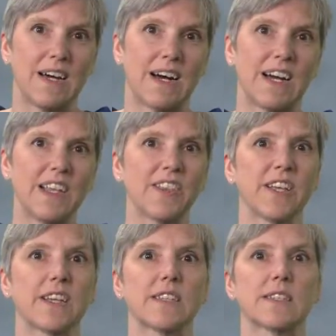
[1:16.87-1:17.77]
I
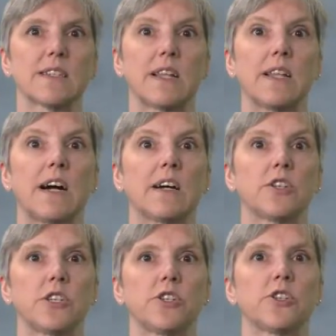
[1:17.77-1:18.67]
think it's a
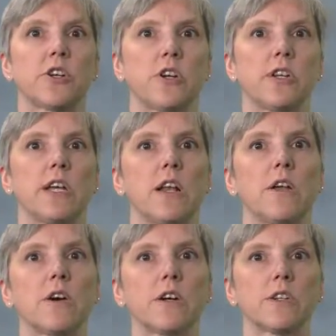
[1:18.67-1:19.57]
larger journey, a
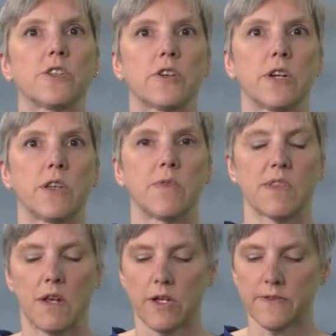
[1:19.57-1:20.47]
longer journey with
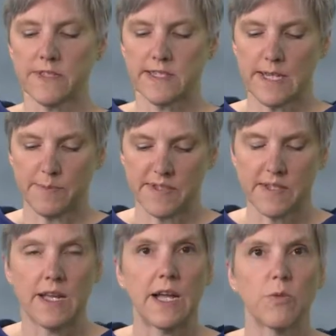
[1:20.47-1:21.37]
a lot of steps.
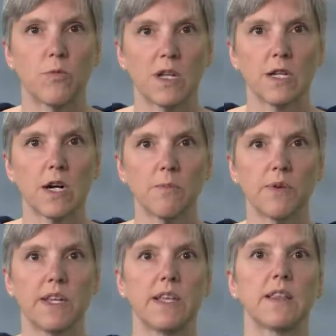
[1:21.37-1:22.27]
And one
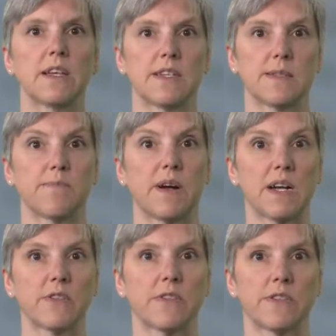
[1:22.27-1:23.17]
company that has
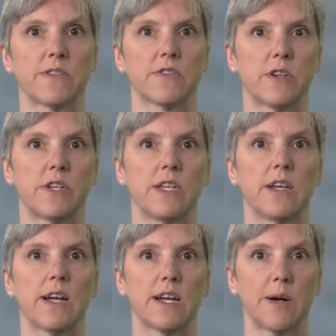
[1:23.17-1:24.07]
embarked on this journey
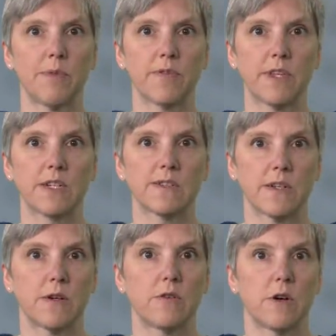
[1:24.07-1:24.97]
a couple of years
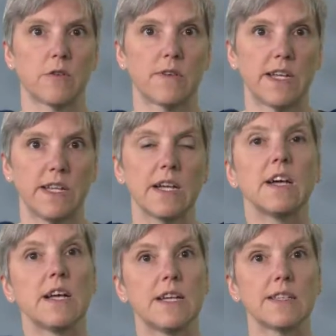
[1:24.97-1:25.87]
ago already
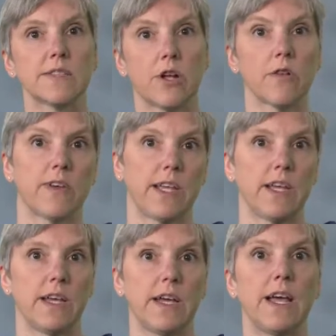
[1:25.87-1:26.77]
is Solvay.
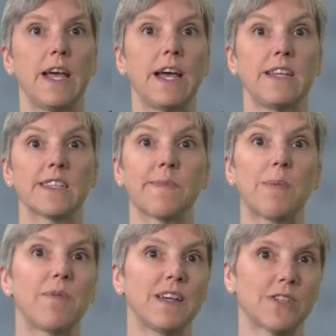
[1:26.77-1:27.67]
And it's my
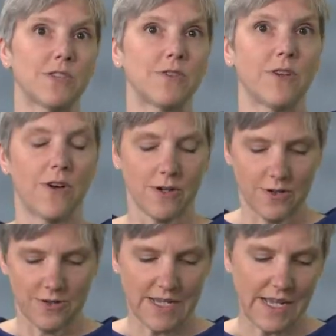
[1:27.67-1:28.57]
pleasure to talk
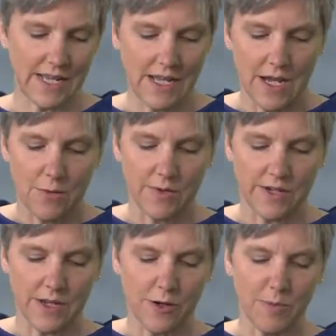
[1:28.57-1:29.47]
today with the
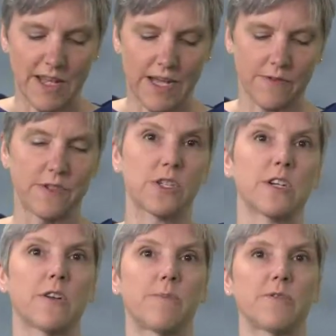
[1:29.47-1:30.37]
global head of
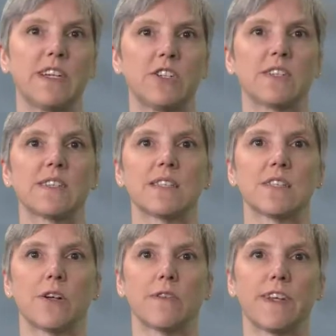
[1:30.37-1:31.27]
digital operations at
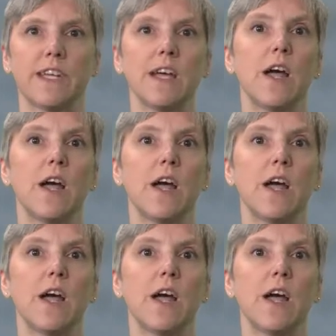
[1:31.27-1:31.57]
Solvay.